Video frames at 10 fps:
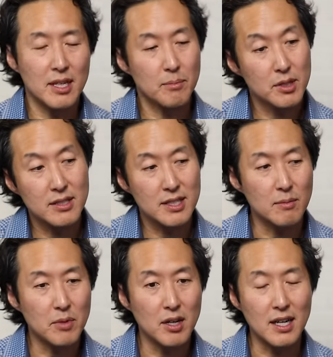And I put this in the
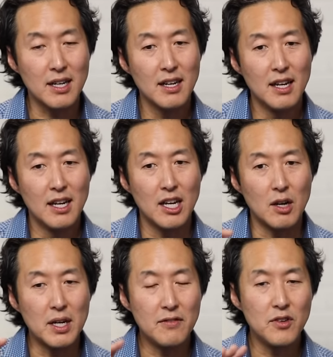book. You
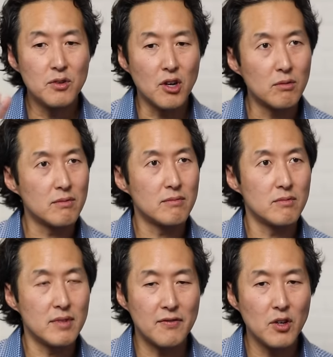know, if you don't,
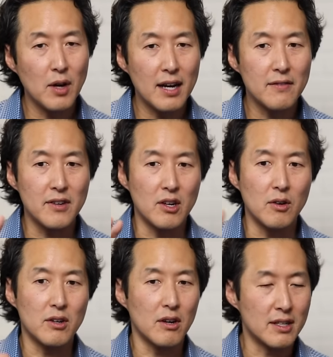if you have, you know,
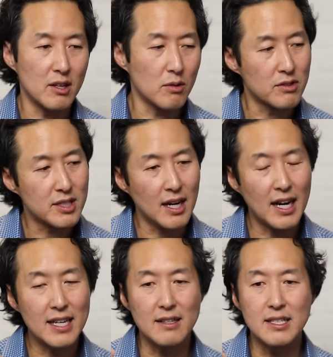you're on the older
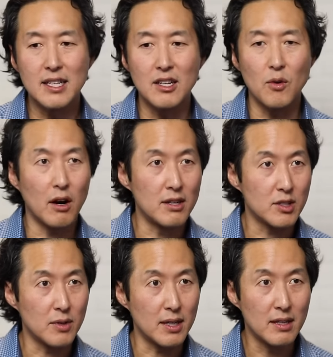side, and let's say you aren't
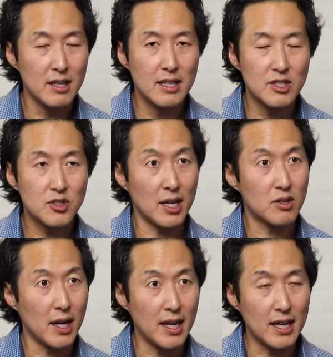doing strength
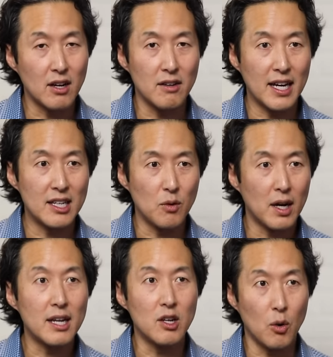training and all that, and you
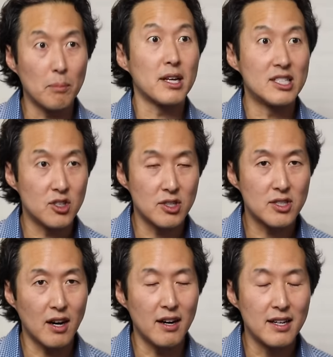want to know a place to
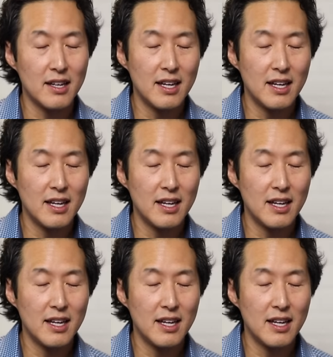start.